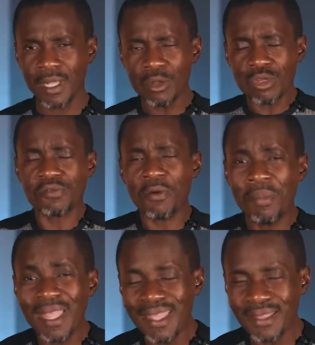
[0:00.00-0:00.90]
It was
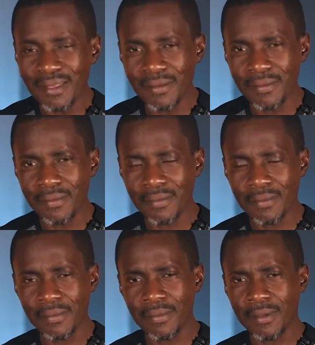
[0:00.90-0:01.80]
forbidden.
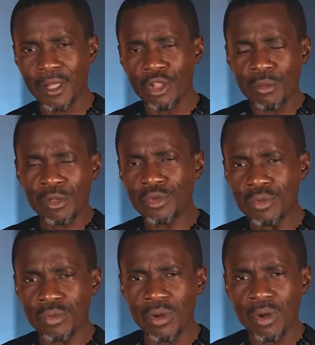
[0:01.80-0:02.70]
Number
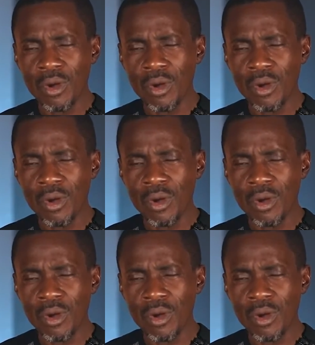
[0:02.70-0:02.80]
two,